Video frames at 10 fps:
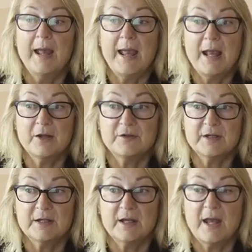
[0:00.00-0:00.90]

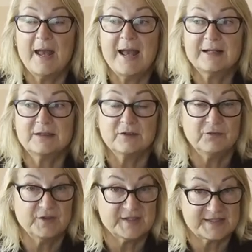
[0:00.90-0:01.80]
and
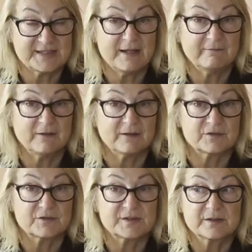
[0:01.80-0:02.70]
activeness
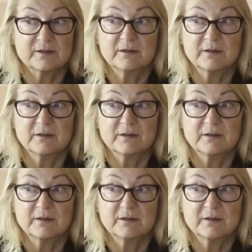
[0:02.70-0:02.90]
levels.